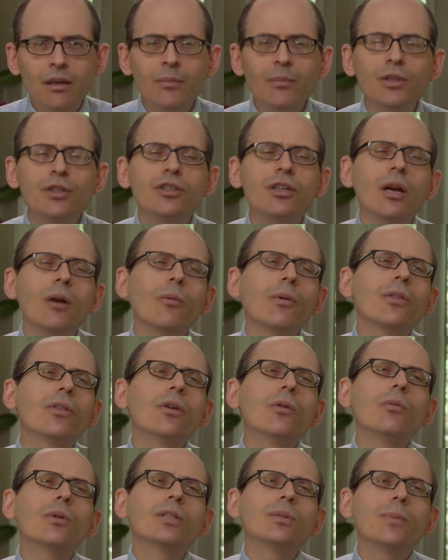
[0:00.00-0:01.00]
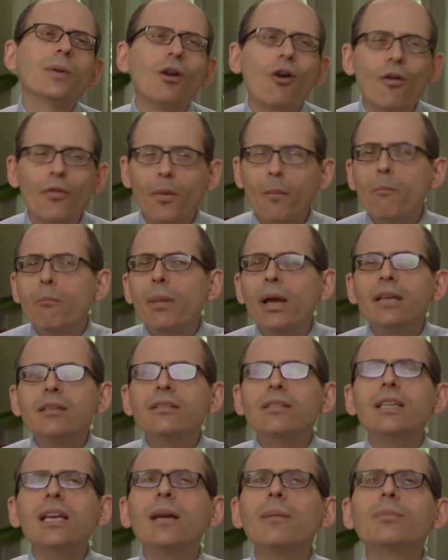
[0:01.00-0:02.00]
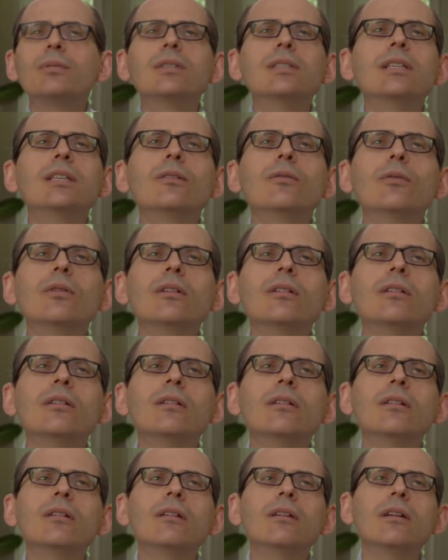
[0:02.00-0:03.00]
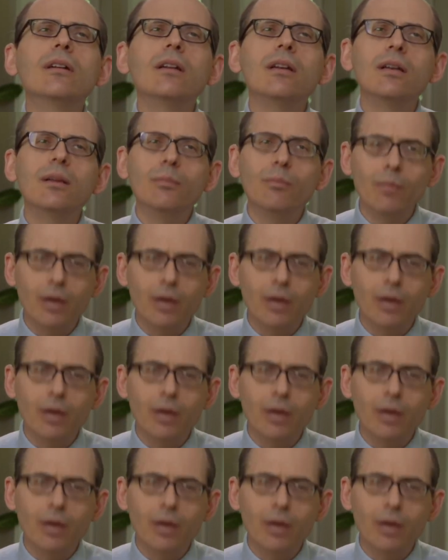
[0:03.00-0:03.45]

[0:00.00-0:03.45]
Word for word: Let me share with you what's been called the best kept secret in